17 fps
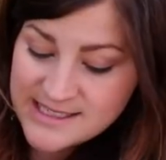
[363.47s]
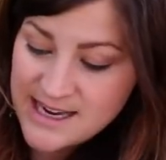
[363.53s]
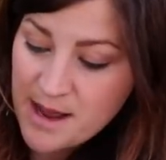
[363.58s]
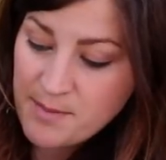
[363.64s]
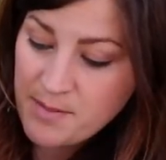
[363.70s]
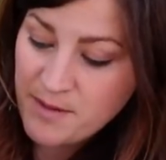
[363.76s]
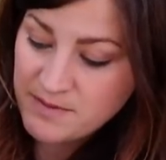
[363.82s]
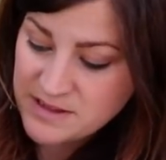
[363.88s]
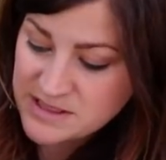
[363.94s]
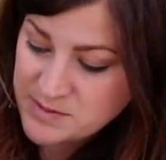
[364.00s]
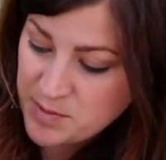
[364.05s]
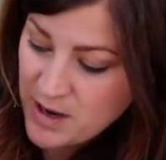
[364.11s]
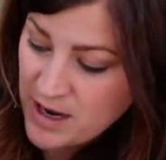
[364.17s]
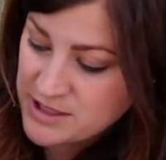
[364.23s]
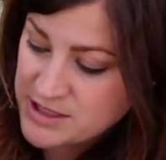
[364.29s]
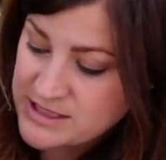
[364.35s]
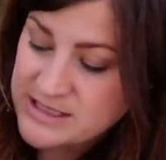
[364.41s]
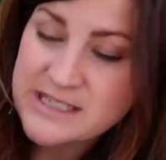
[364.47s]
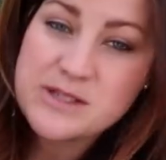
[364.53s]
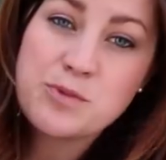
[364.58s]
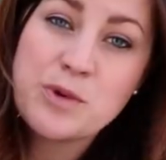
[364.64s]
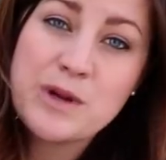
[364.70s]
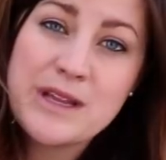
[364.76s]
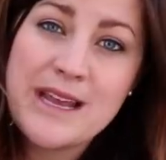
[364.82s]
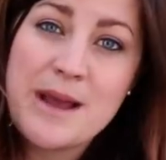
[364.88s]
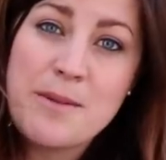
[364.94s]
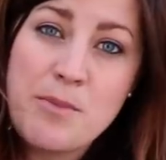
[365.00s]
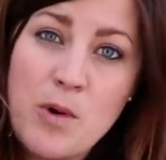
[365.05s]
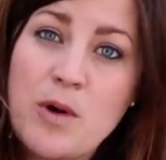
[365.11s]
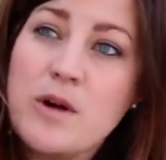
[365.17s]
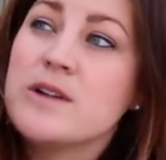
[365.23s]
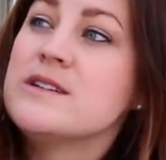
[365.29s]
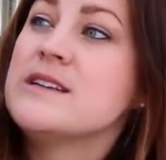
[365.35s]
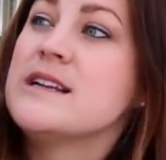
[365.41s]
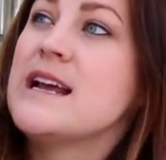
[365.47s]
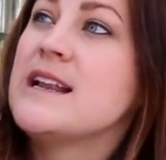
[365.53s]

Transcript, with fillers: step of this project is really important